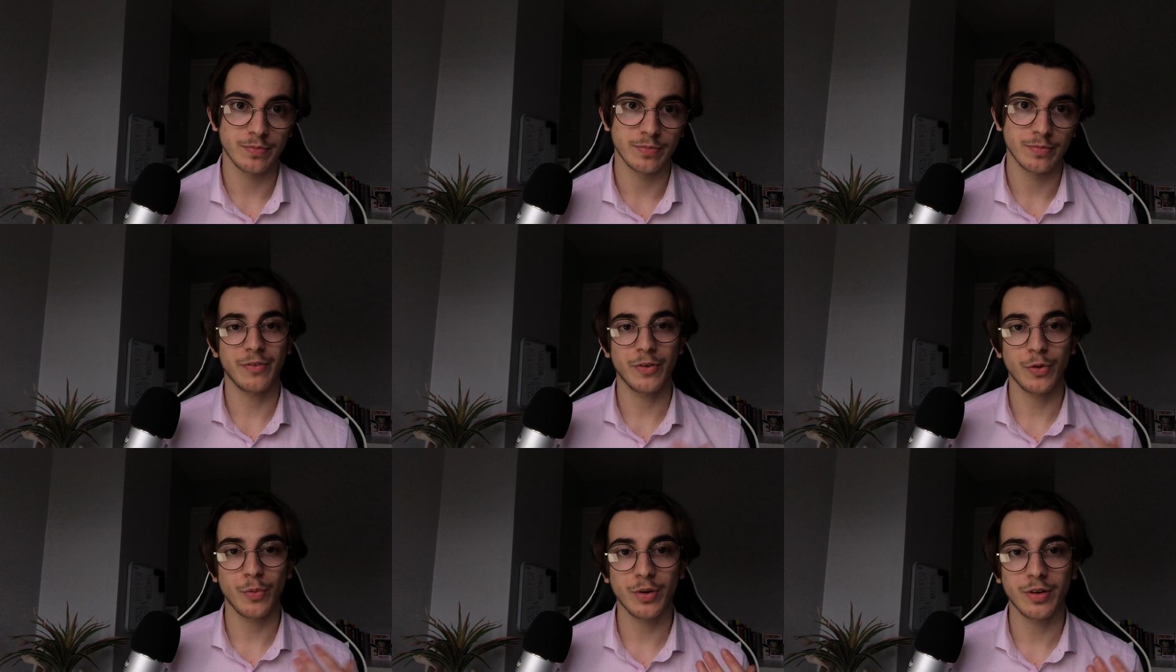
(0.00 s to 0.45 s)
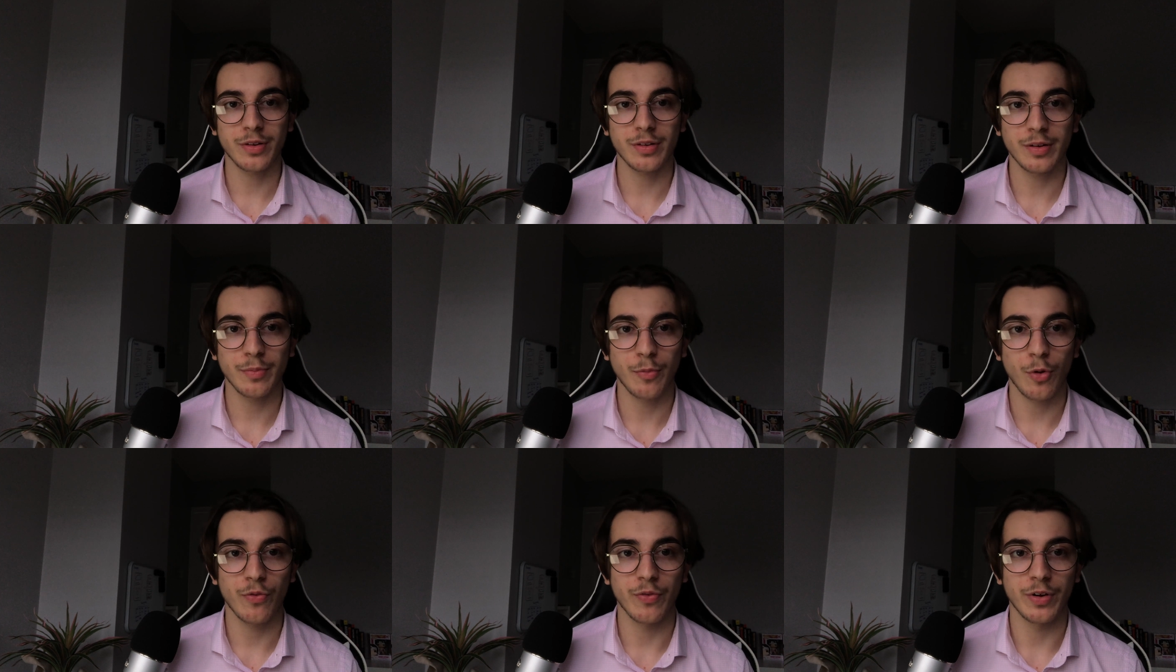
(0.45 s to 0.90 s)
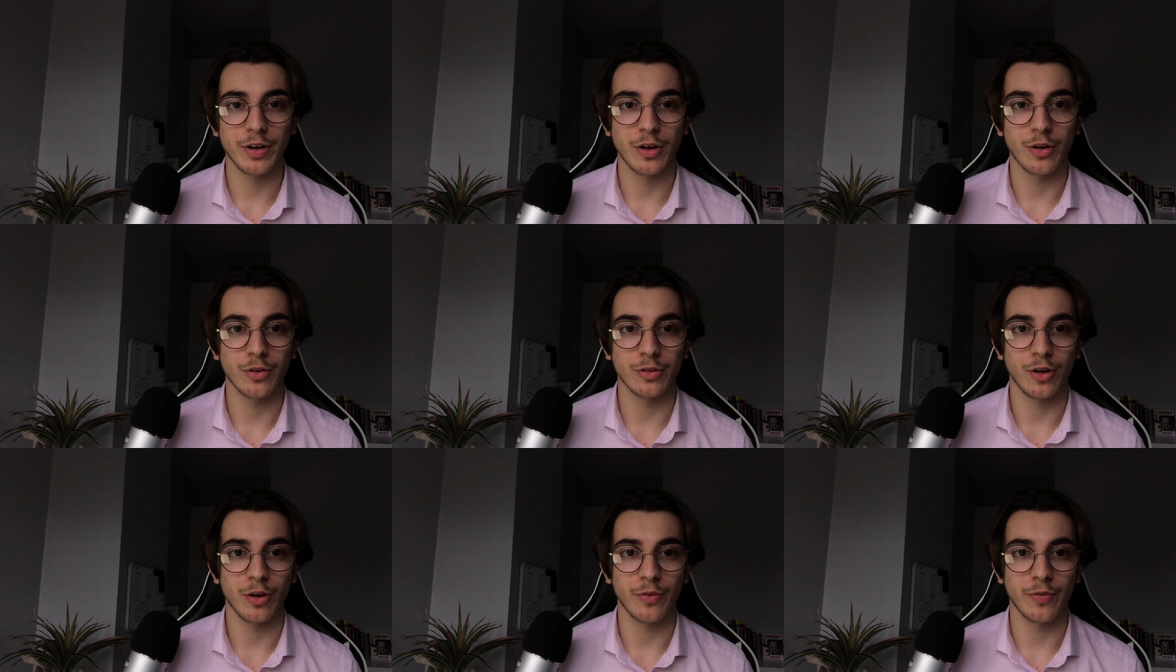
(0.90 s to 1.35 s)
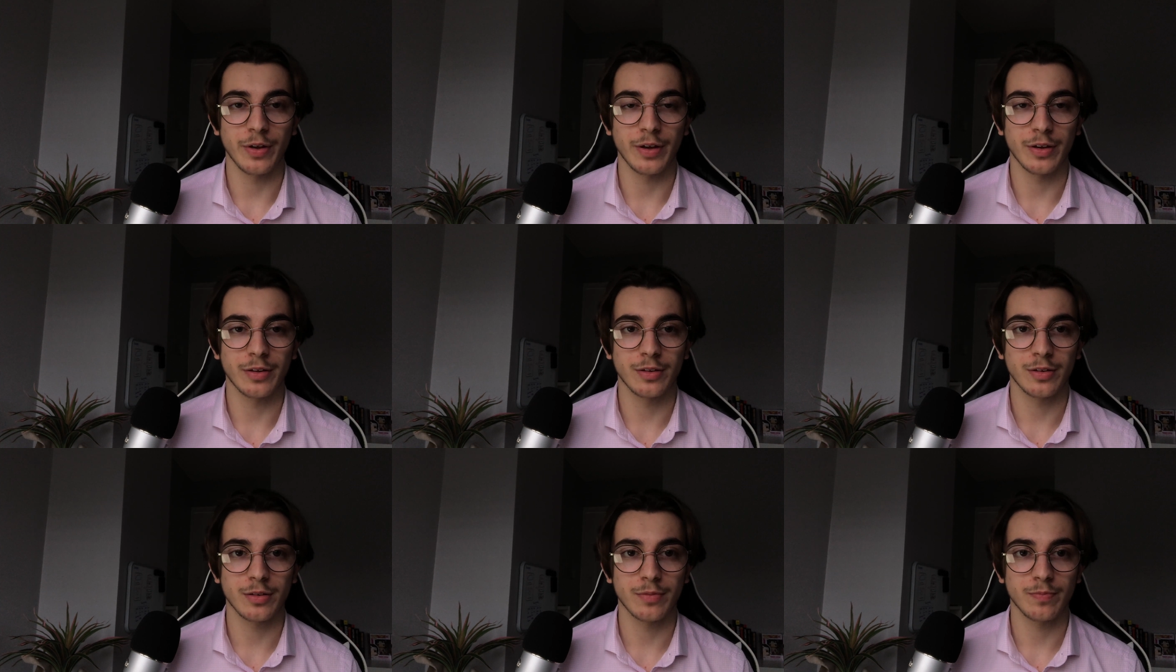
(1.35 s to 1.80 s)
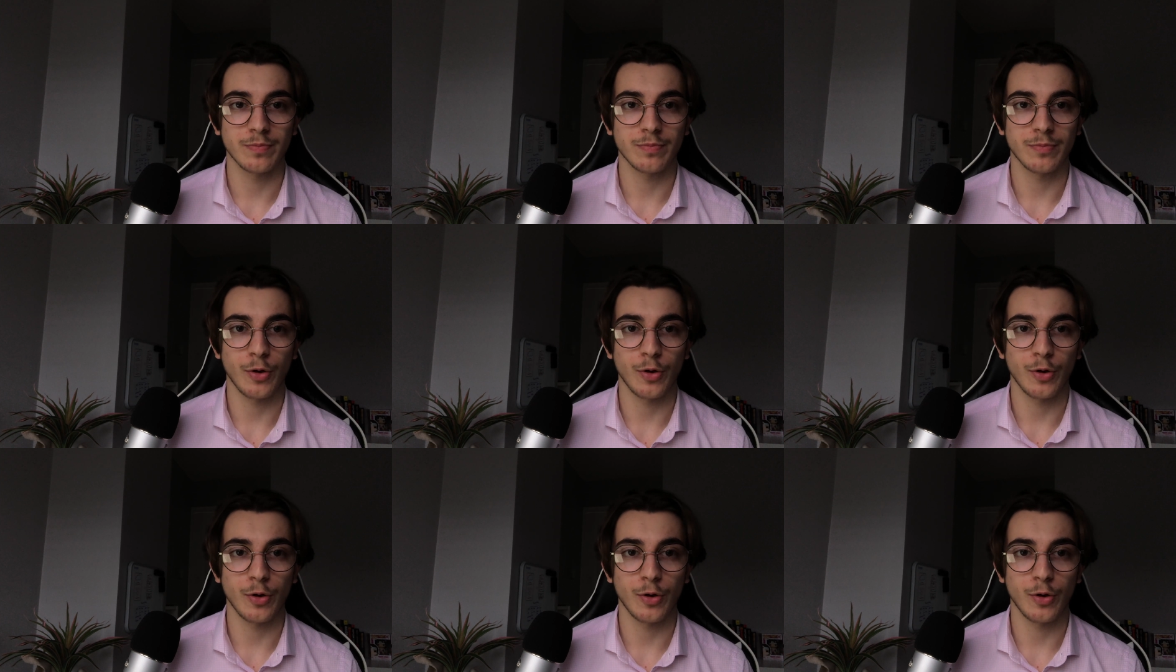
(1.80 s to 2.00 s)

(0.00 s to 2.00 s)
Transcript: If you want to see more videos like this,